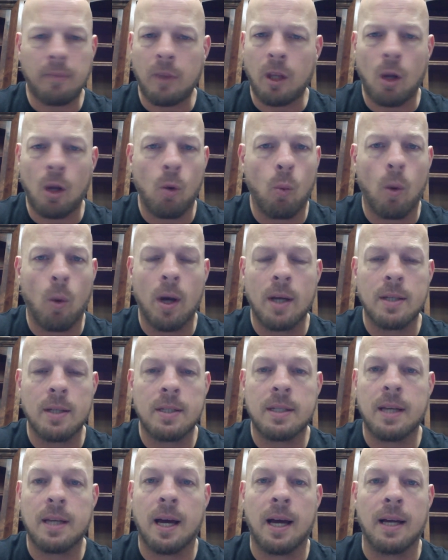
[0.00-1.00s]

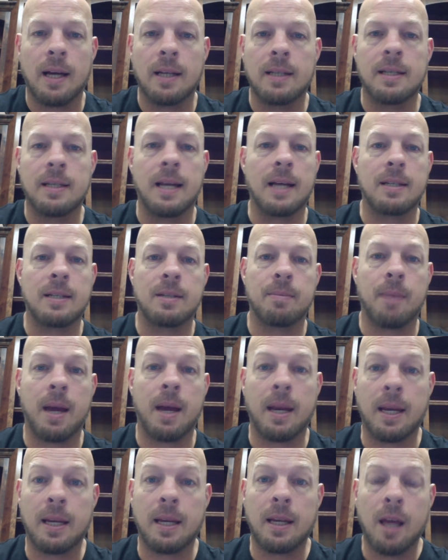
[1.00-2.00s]
was
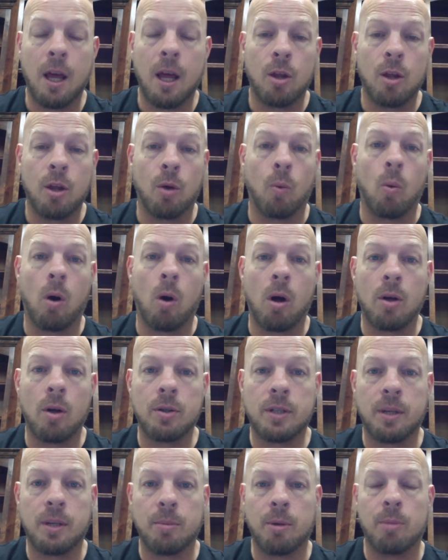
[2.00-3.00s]
decimated. The walls
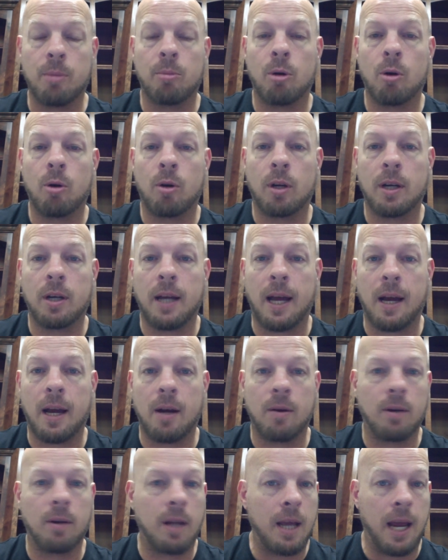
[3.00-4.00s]
had been broken
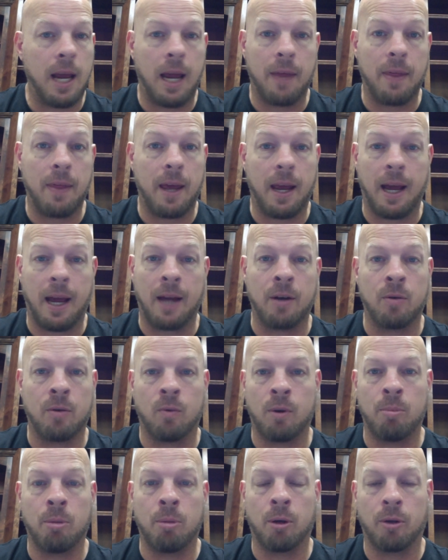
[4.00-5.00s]
down and they hadn't
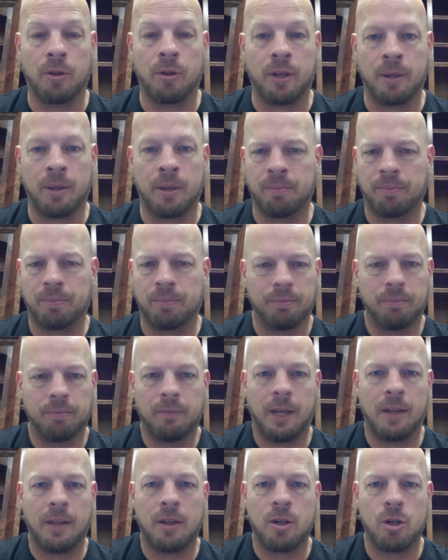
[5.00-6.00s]
rebuilt them.
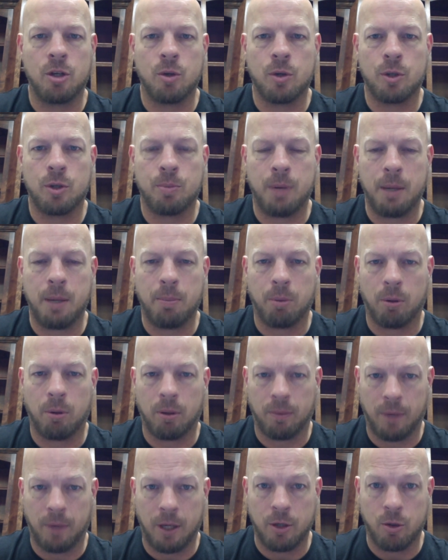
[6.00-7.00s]
And the Jewish
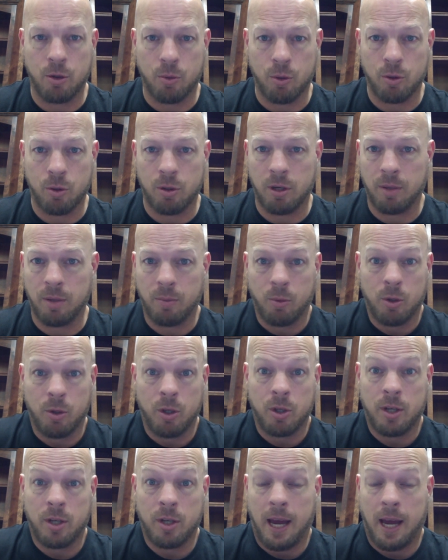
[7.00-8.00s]
people in Jerusalem were
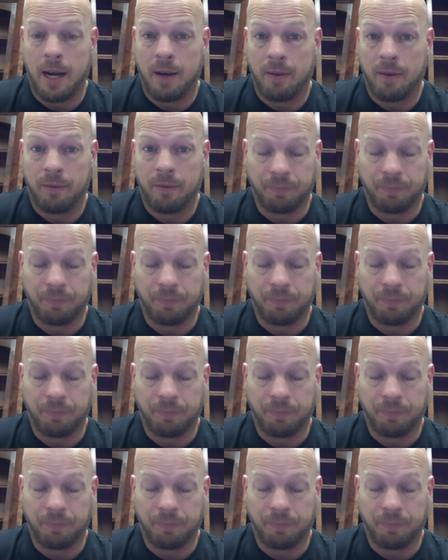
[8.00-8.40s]
just kind of